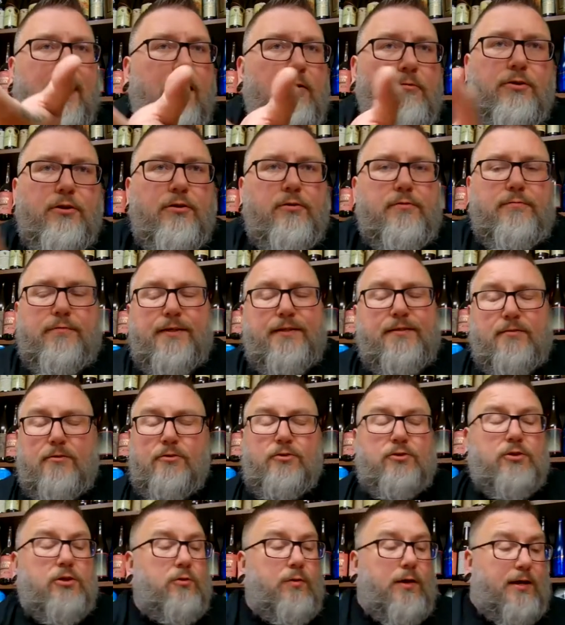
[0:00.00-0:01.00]
I'll do the
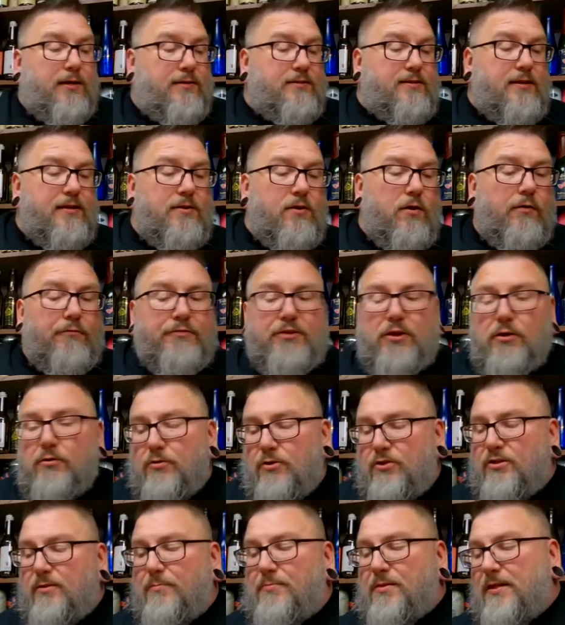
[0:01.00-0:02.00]
research too. I just didn't know if there
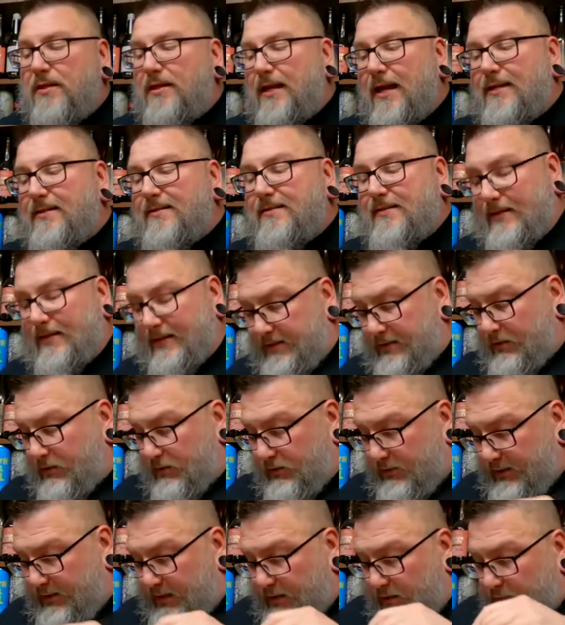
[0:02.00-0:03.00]
was something that you had sitting in your
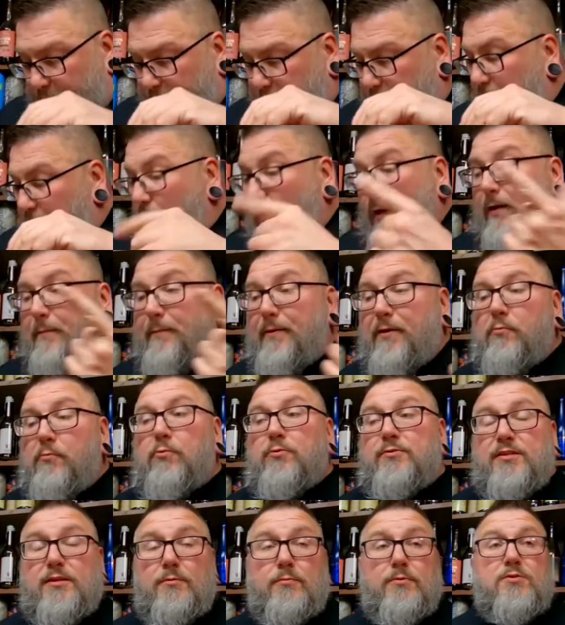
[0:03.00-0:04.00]
cellar for quite a bit.
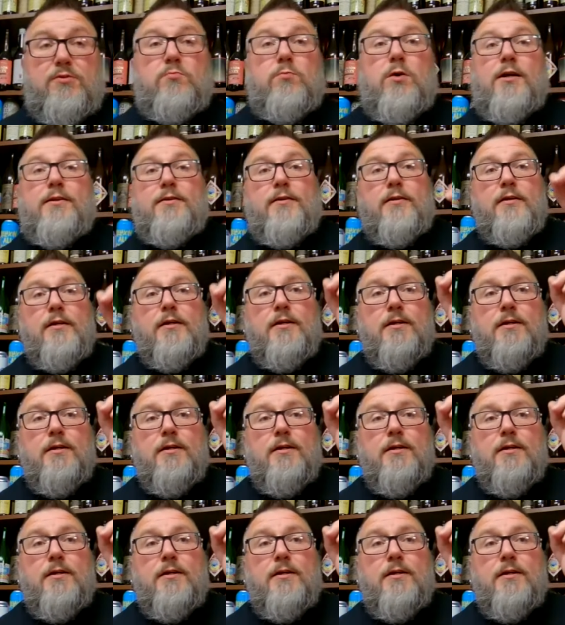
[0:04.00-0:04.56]
We'll see what's what.